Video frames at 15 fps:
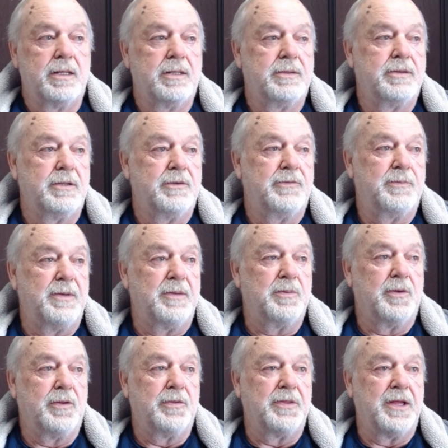There's
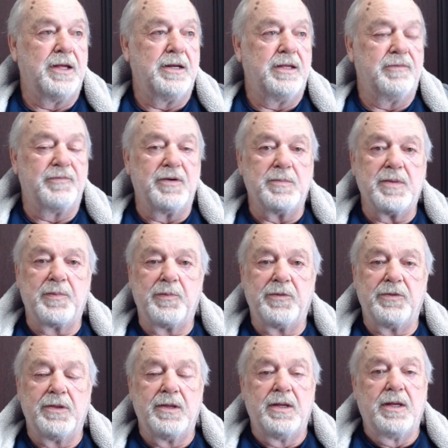people that have come up with
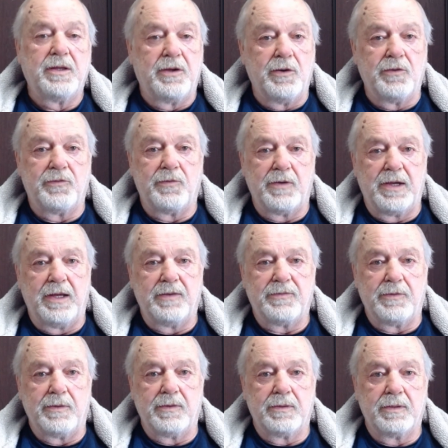cures for
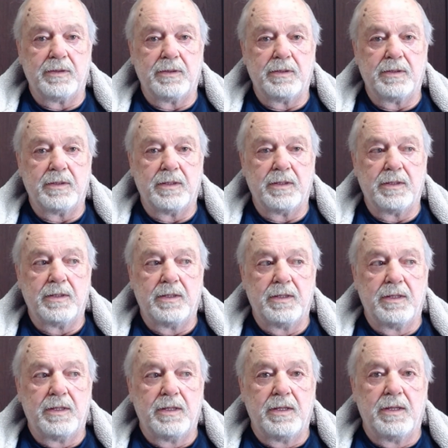cancer.
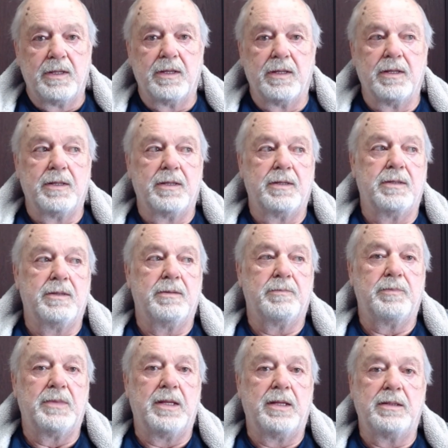
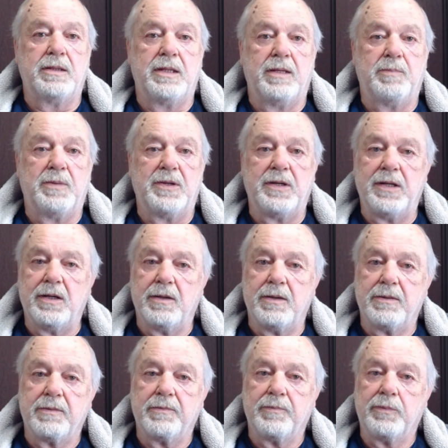And they've been here.
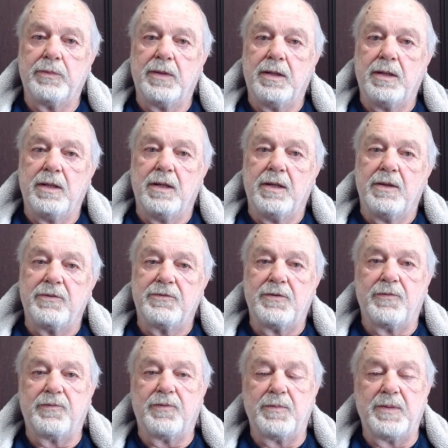So
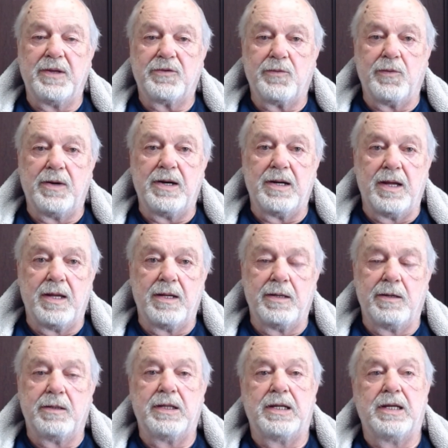for me, it's quite an honor
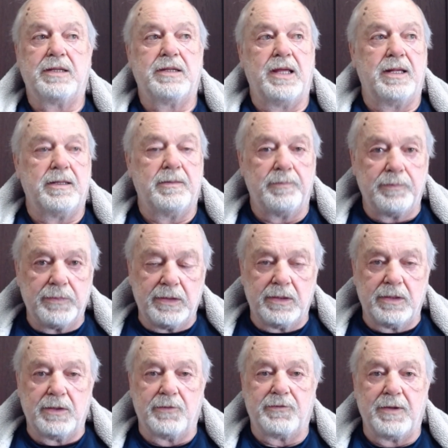to get
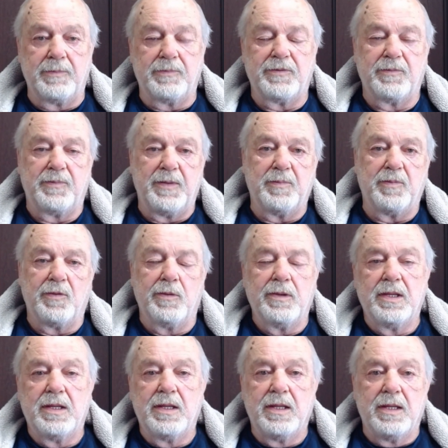those types of people,
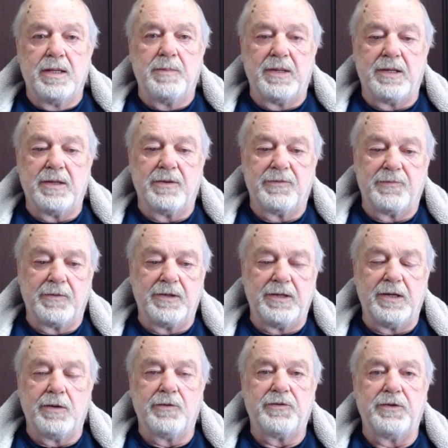because for
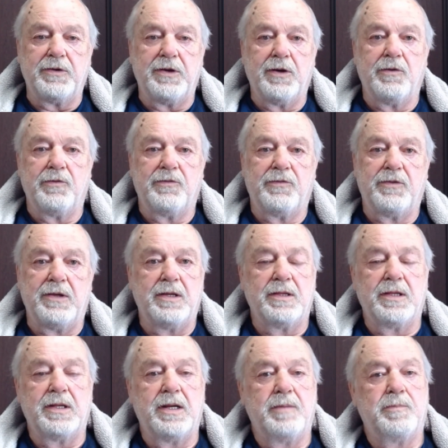years and years, the
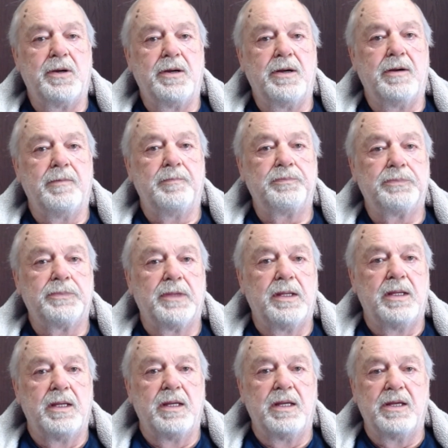Inland Empire
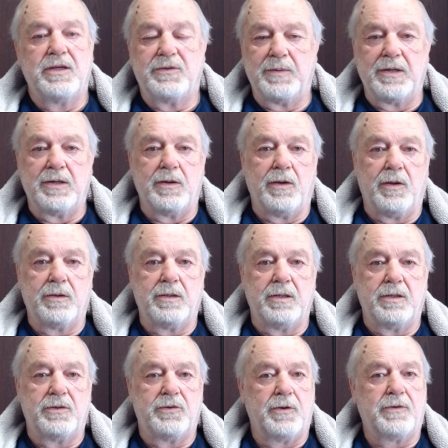has been called
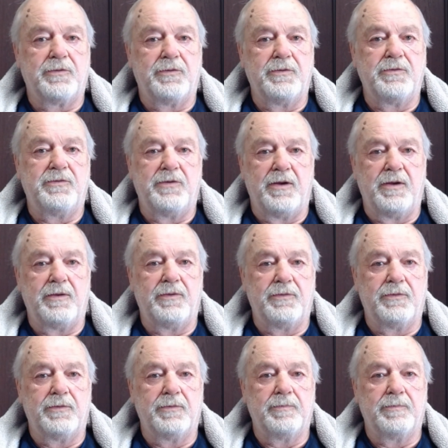trucks and sheds.